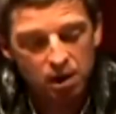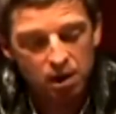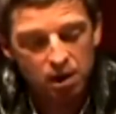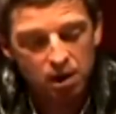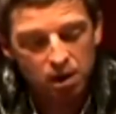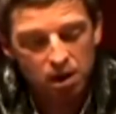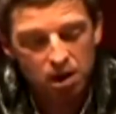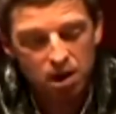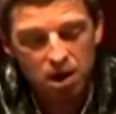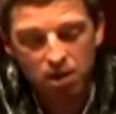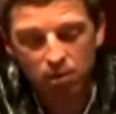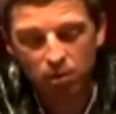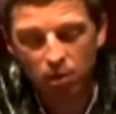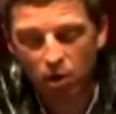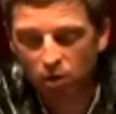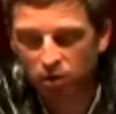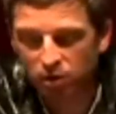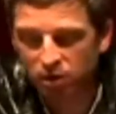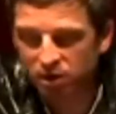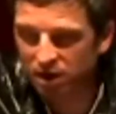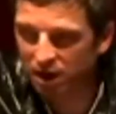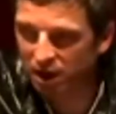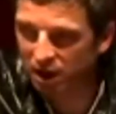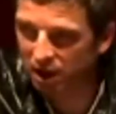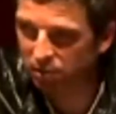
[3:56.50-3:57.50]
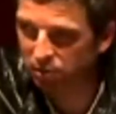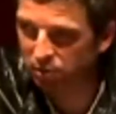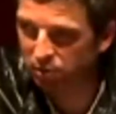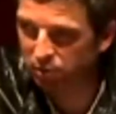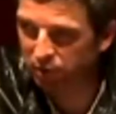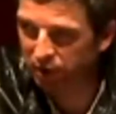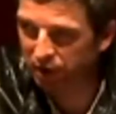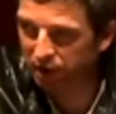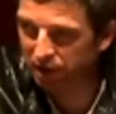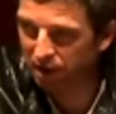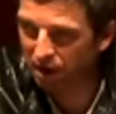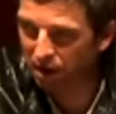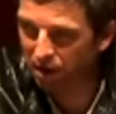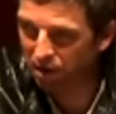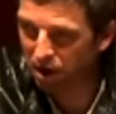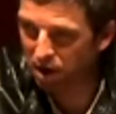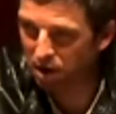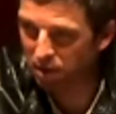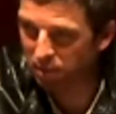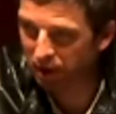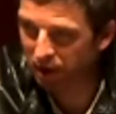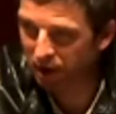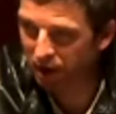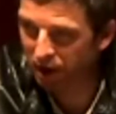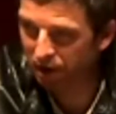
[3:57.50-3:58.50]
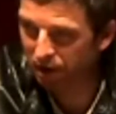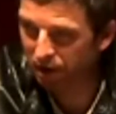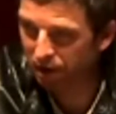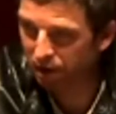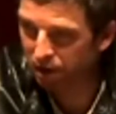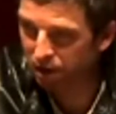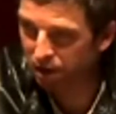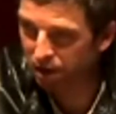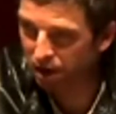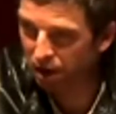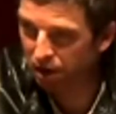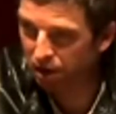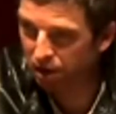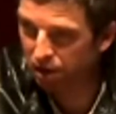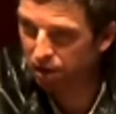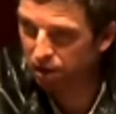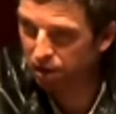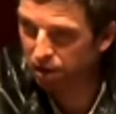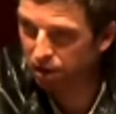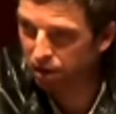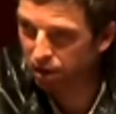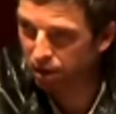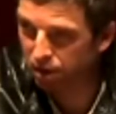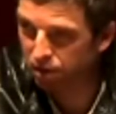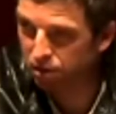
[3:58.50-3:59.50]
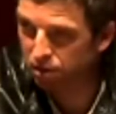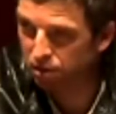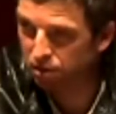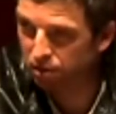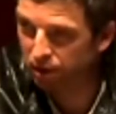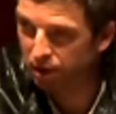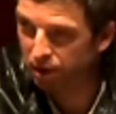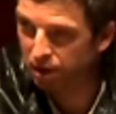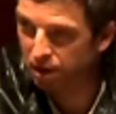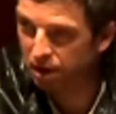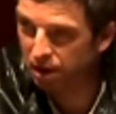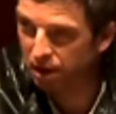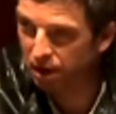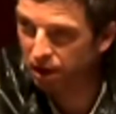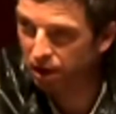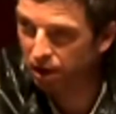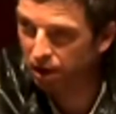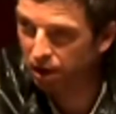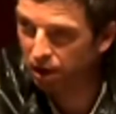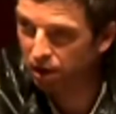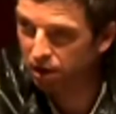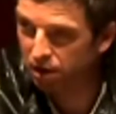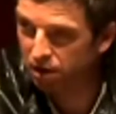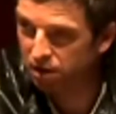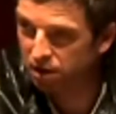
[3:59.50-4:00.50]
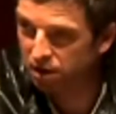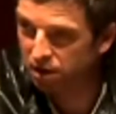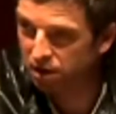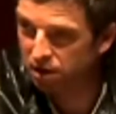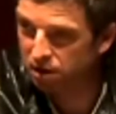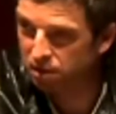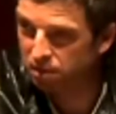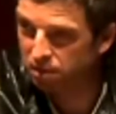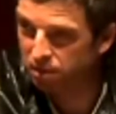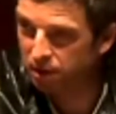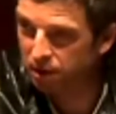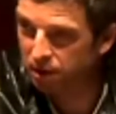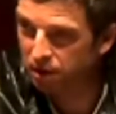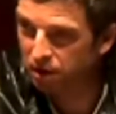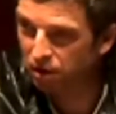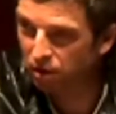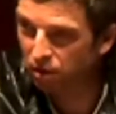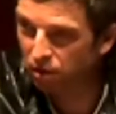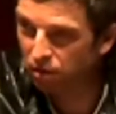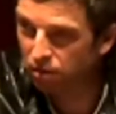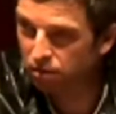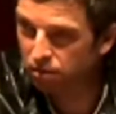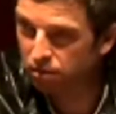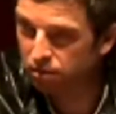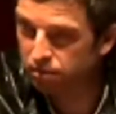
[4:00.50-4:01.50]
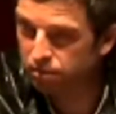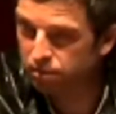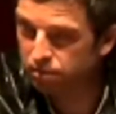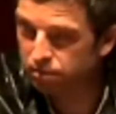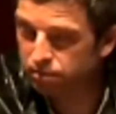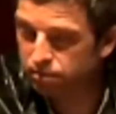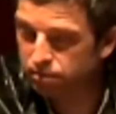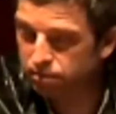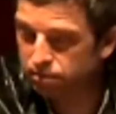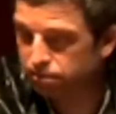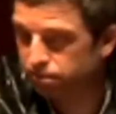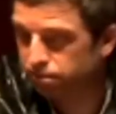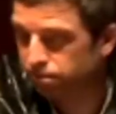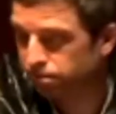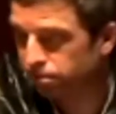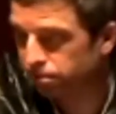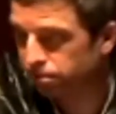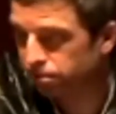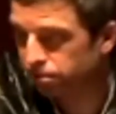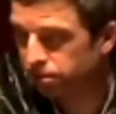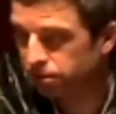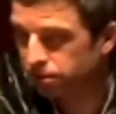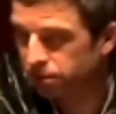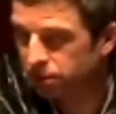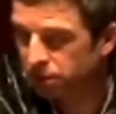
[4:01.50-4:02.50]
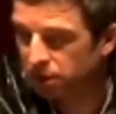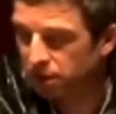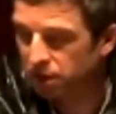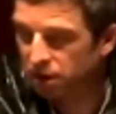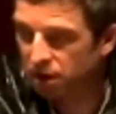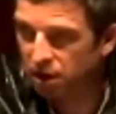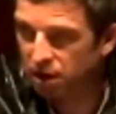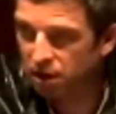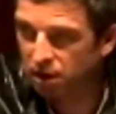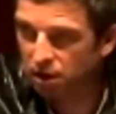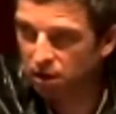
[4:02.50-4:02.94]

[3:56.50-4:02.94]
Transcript: Liam always said he would bring down Armageddon in the end. That's the way he kind of likes things to be, you know. And there you